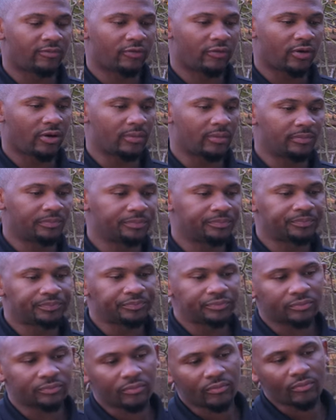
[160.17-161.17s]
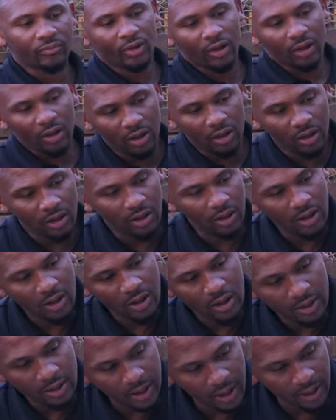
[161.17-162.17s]
from.
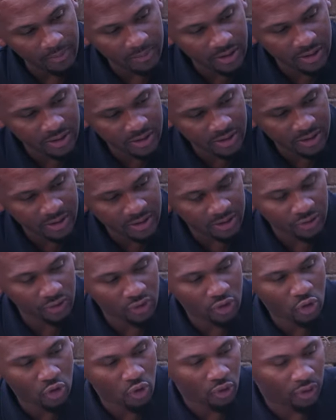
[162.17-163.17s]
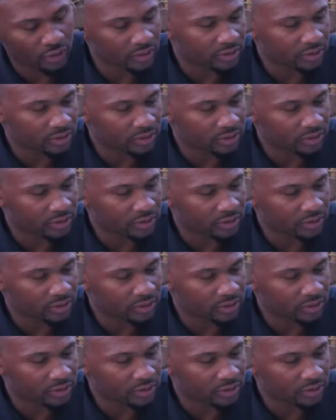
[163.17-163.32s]
Named this Center Cork.